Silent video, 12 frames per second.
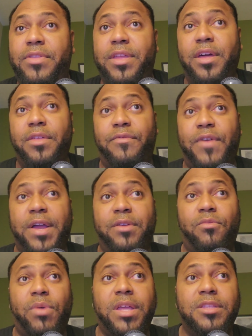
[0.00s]
the other fighter
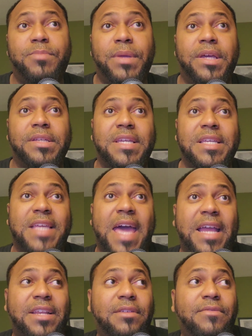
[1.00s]
wins because he's
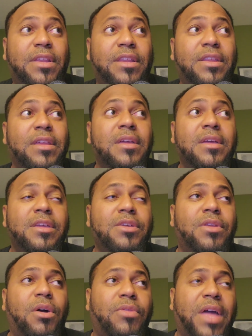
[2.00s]
active and
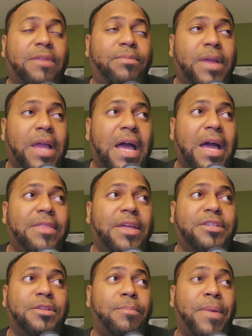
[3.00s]
you know that guy
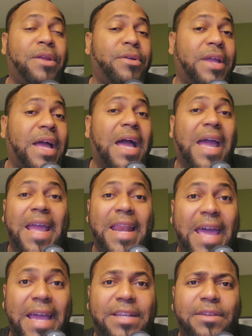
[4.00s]
that's the better guy ain't
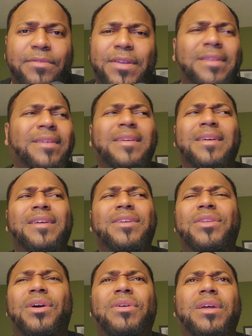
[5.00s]
active and
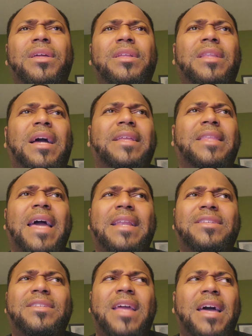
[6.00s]
you know it, it, like
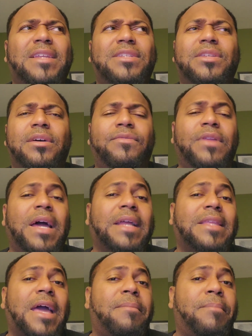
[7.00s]
that's kind of stuff
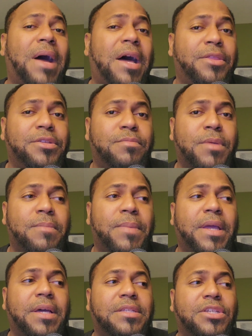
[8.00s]
like that bothers me
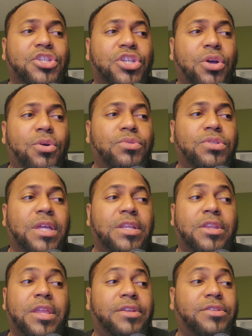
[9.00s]
because it shows
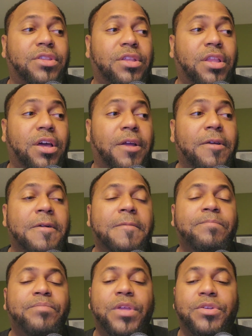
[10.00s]
that there's look
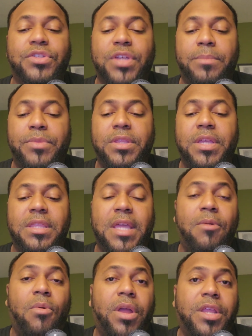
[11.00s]
there's something that they
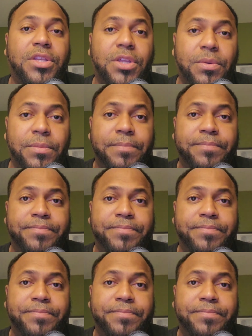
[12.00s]
want to do